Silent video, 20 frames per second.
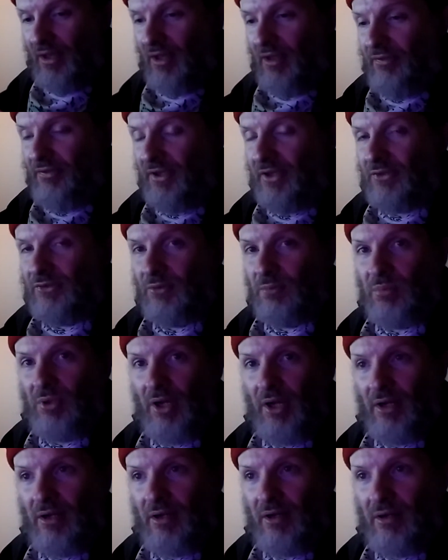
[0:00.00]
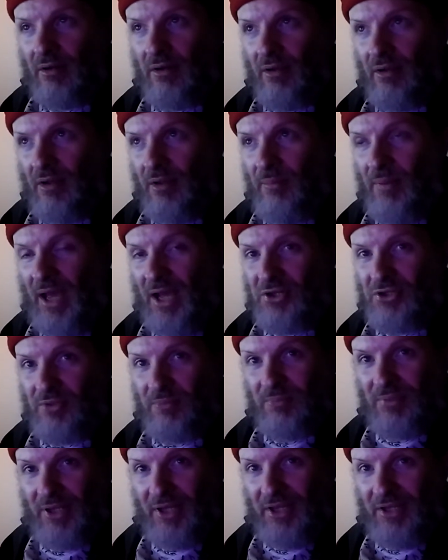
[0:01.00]
Thick as a Brick
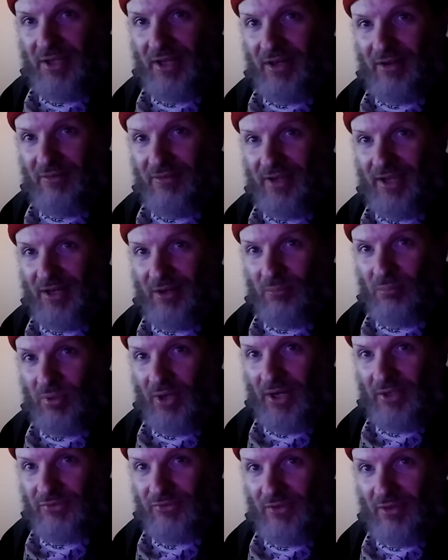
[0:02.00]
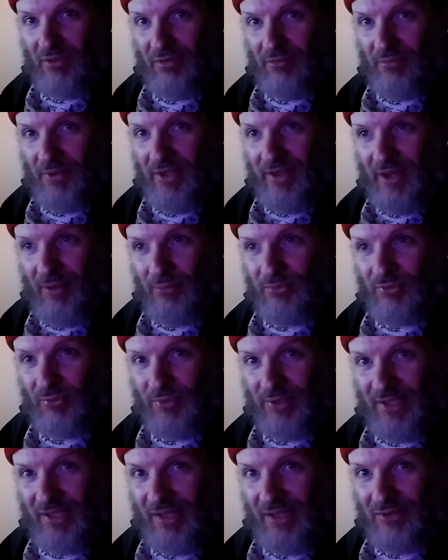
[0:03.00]
Passion Play kind of breaks the 3. That was
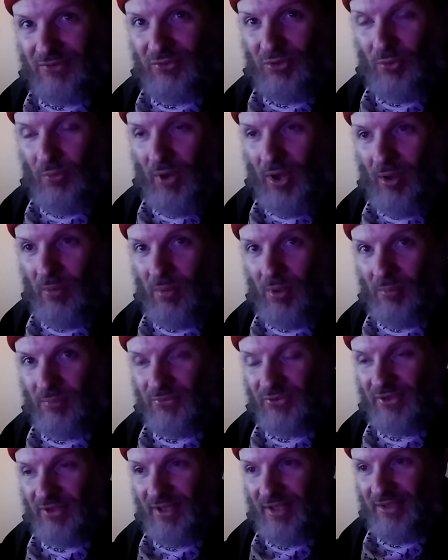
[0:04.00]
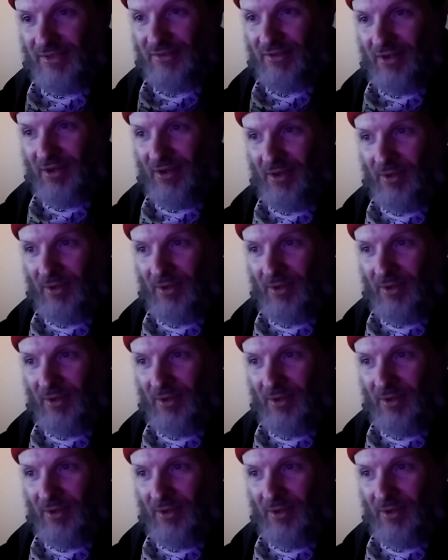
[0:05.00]
only like 2 albums, and then